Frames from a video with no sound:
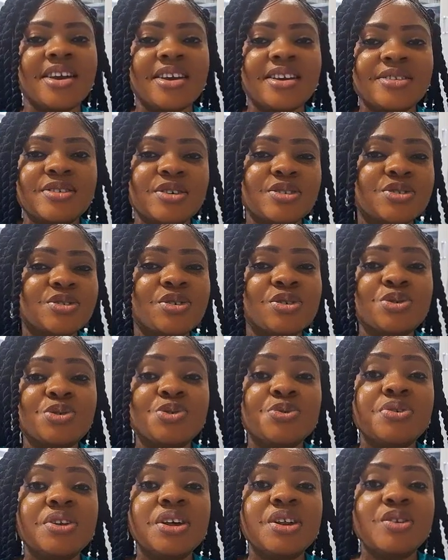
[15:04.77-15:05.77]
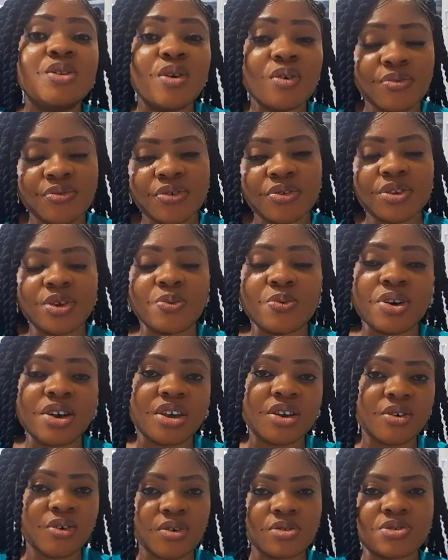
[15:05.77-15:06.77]
He does not truly love you the way
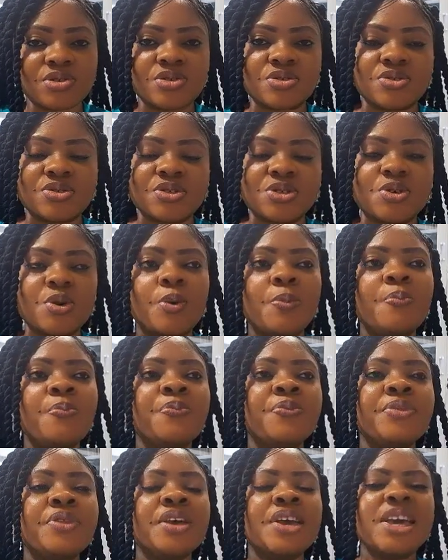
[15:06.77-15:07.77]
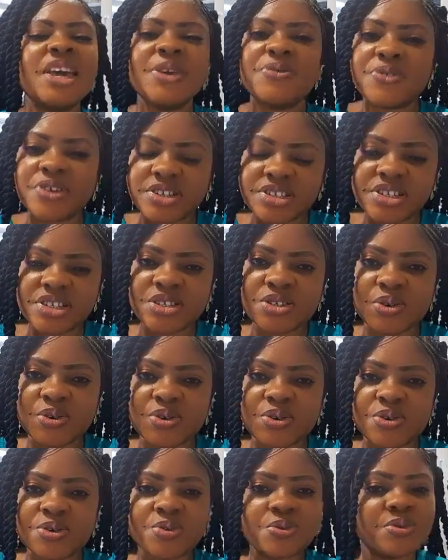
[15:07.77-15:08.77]
he ought to. So if he cheats
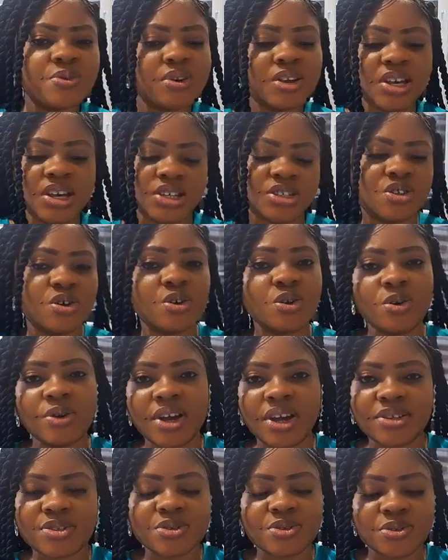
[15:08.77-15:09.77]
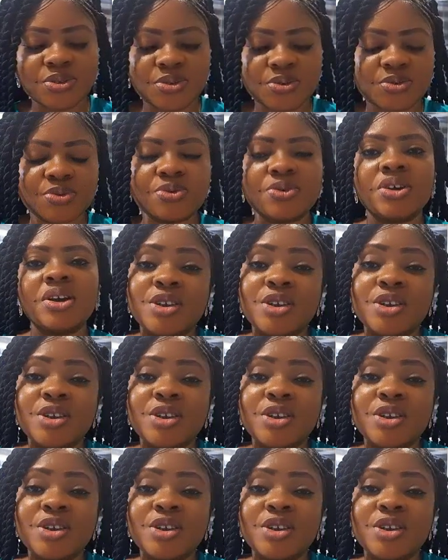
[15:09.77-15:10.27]
on you, he's not loyal to you.